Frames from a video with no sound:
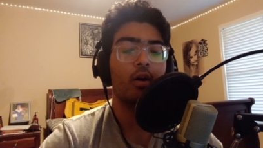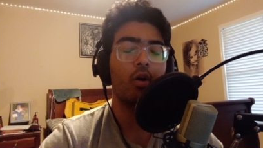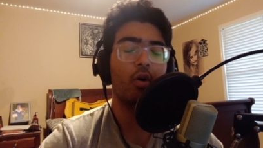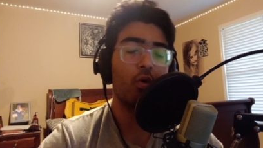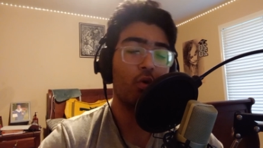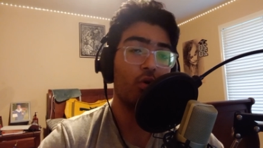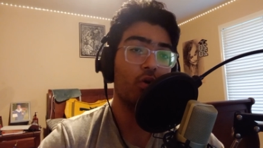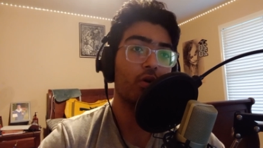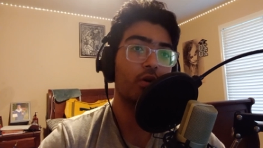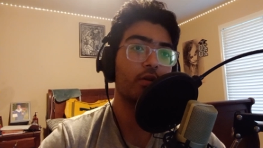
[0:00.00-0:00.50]

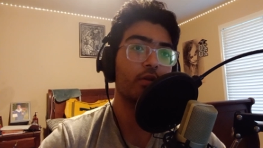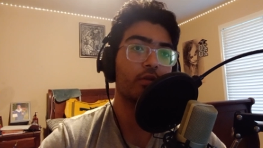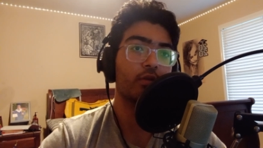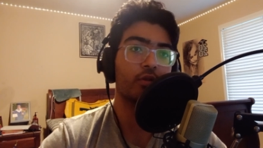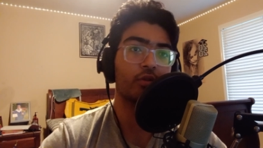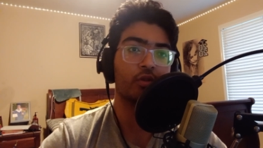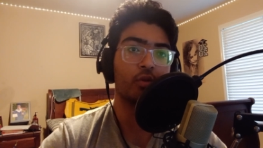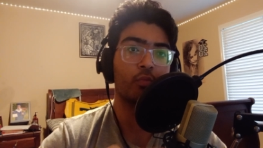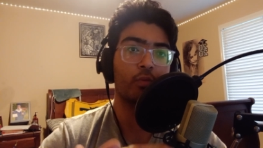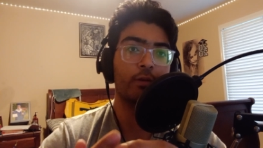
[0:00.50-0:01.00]
or
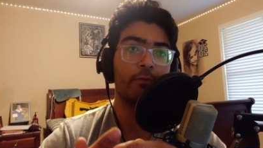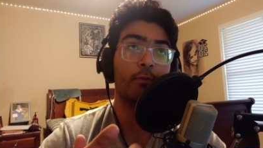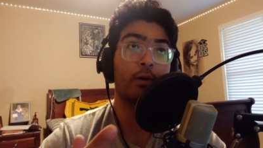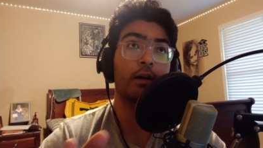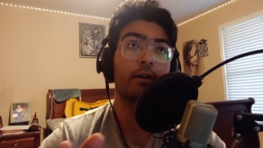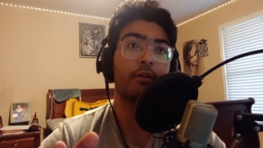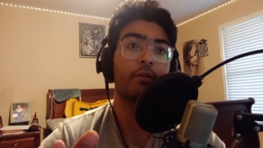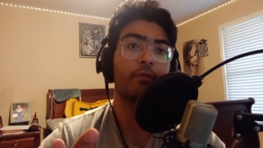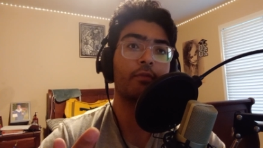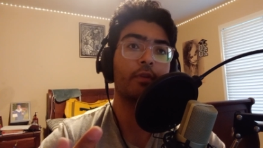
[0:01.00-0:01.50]
there's a
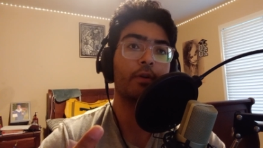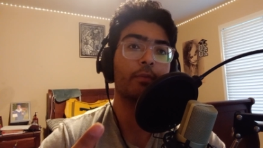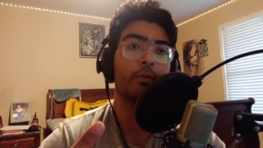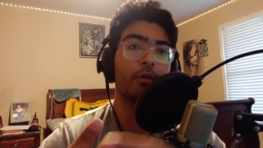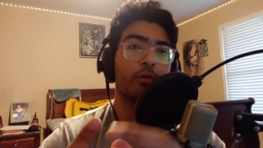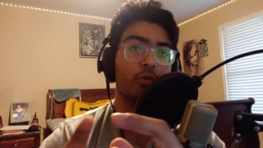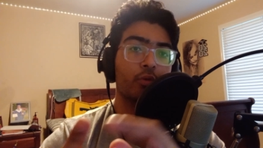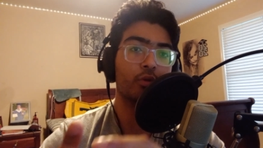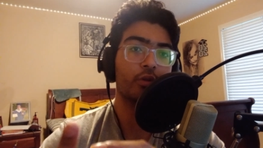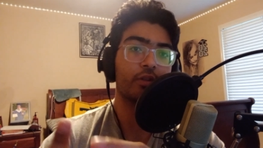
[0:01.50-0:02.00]
rewiring from the
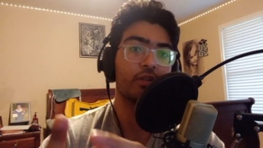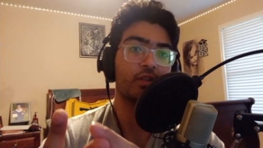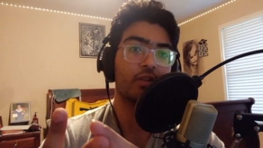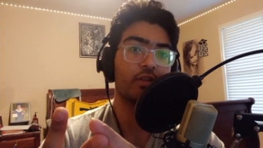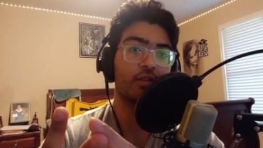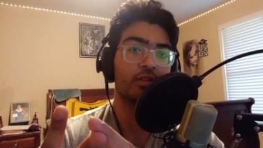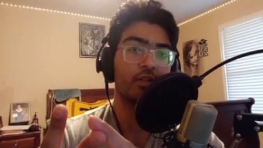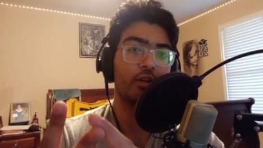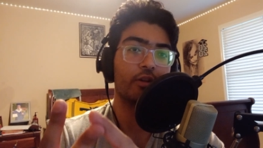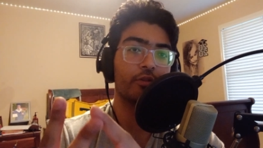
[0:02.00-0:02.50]
nucleus of
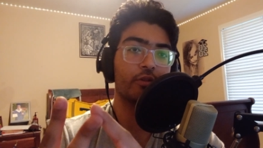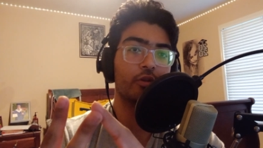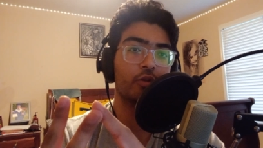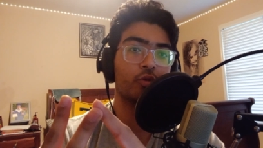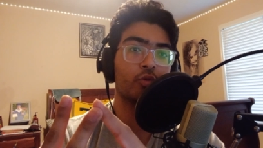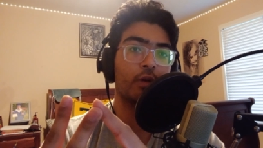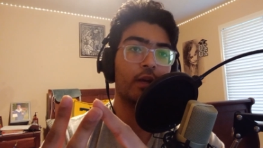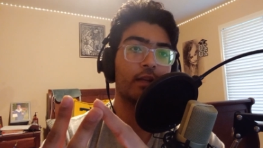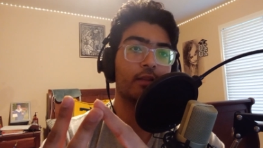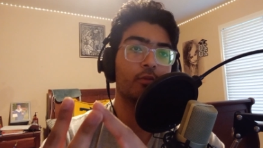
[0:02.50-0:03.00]
the solitary
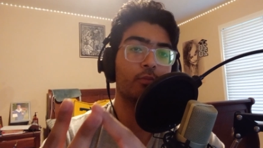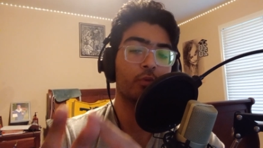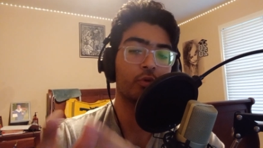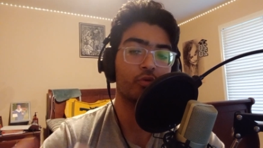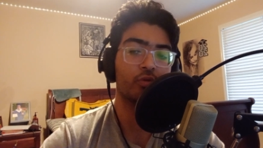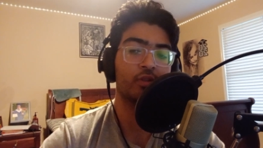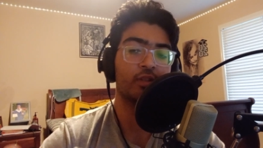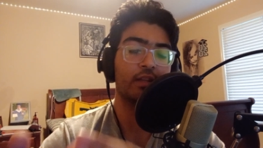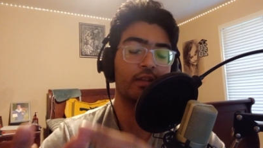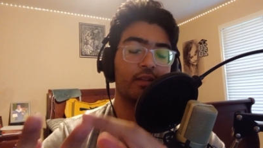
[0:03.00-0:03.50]
tract, which
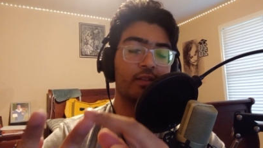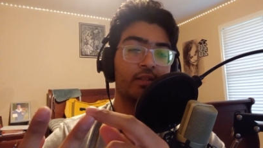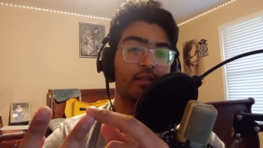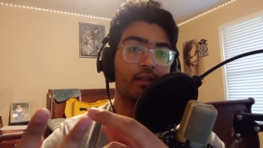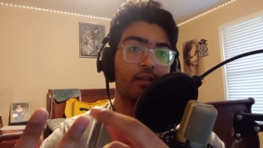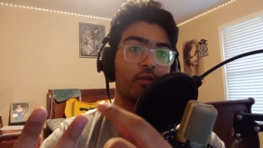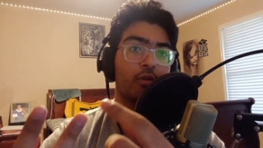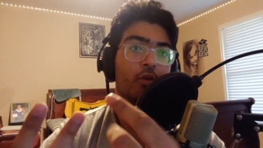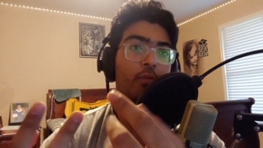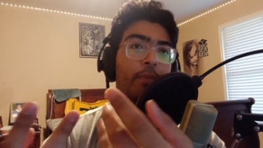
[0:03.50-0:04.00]
would send the
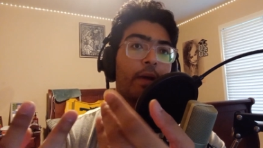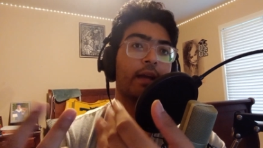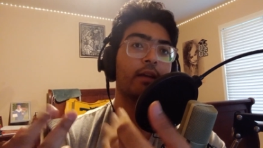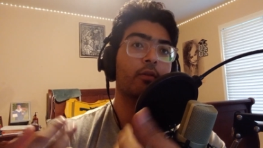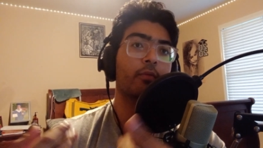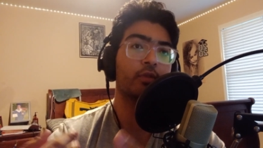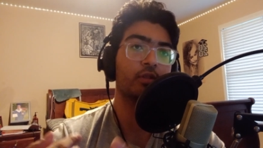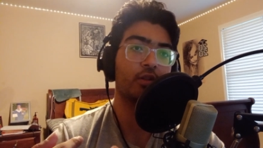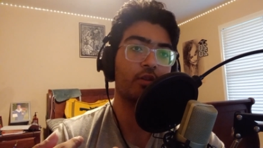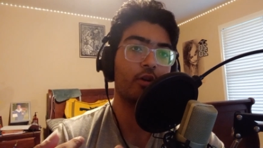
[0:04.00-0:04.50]
signal back
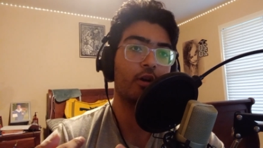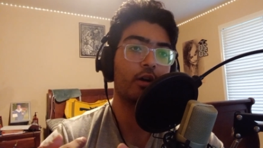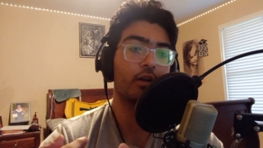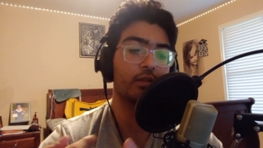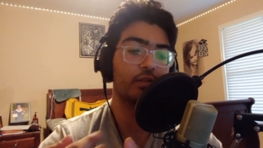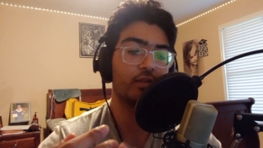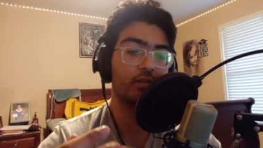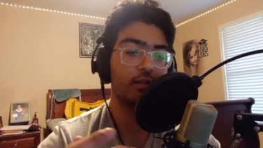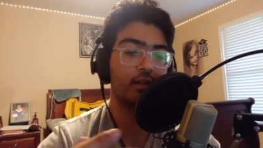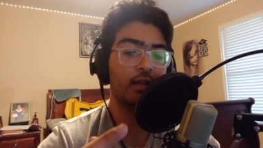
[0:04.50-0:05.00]
over to the
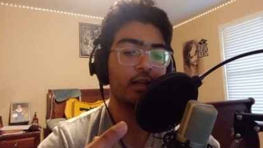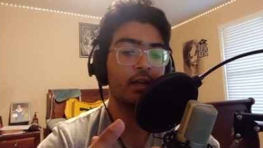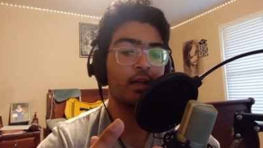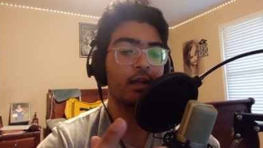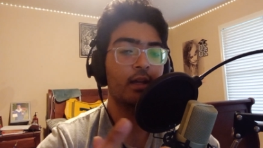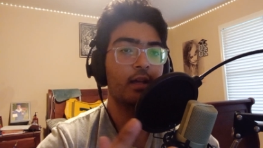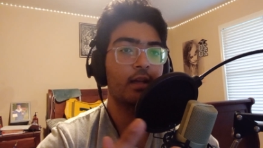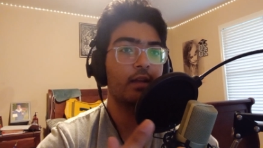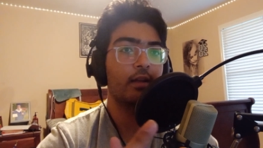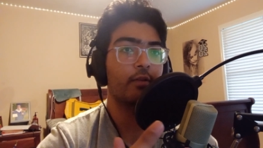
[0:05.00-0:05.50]
hearts.
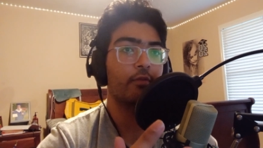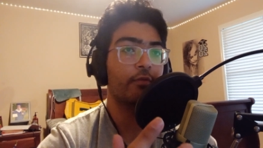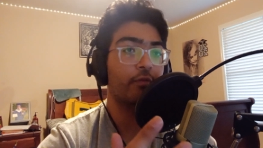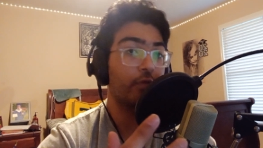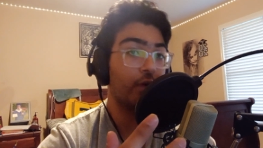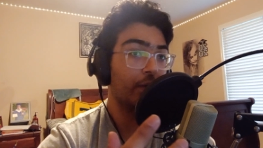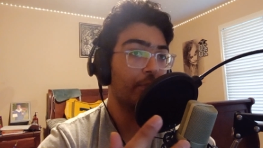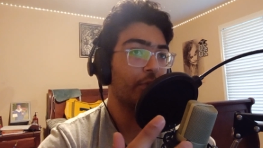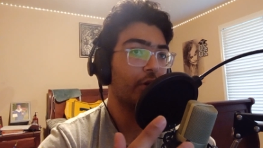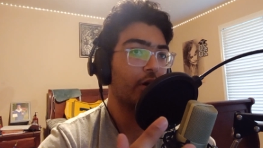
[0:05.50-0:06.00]

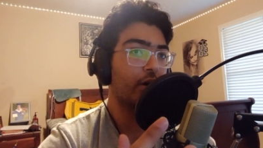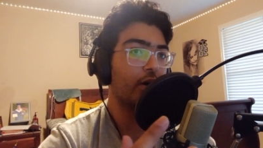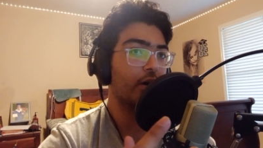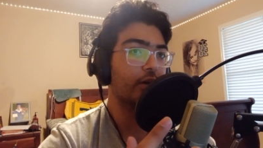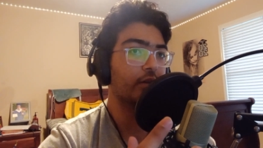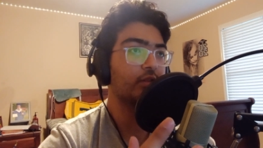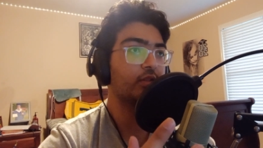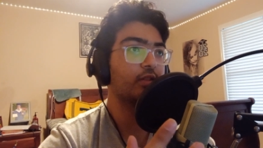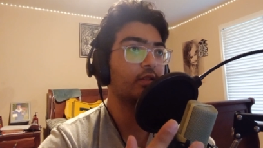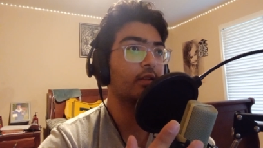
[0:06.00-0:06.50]
From the
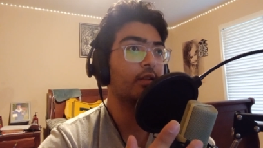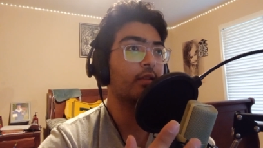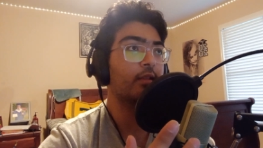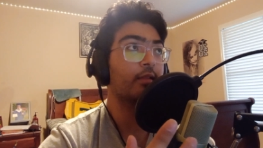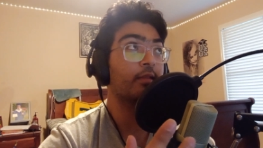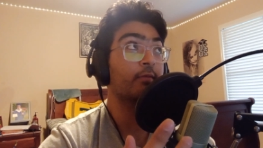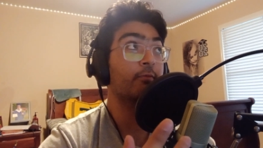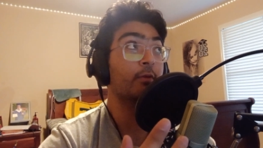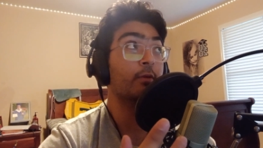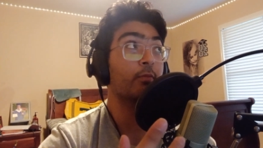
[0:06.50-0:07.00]
hearts,
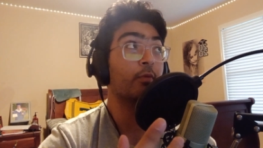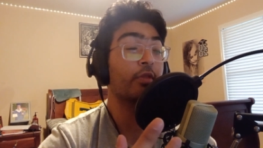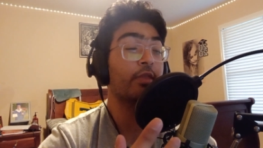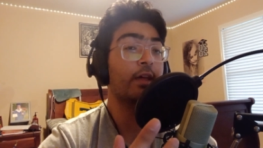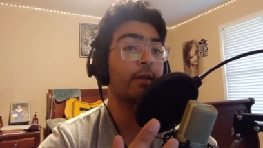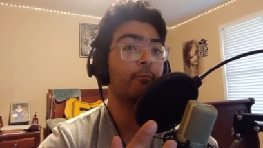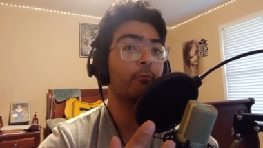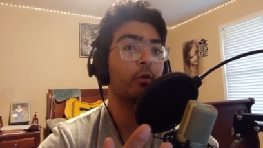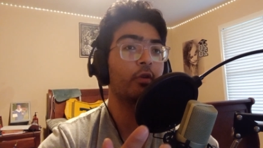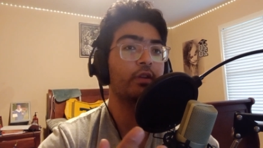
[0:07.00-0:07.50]
we would
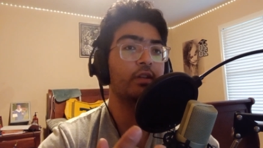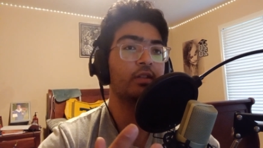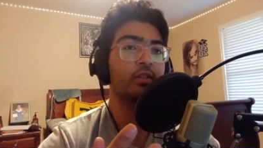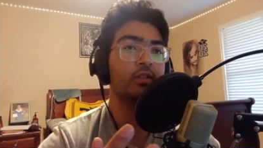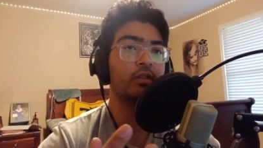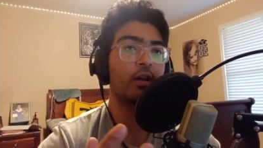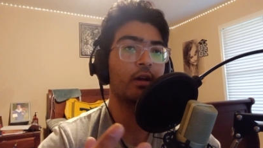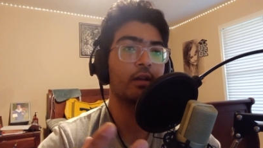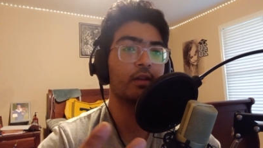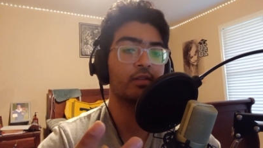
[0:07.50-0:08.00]
then
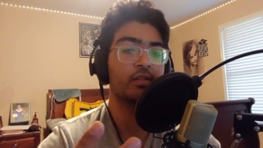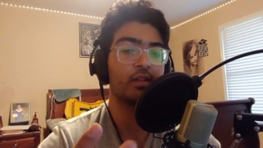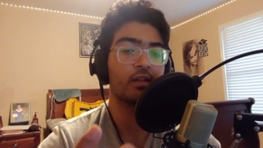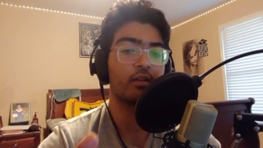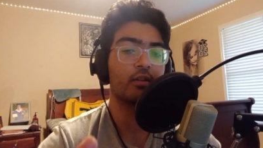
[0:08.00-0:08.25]
release a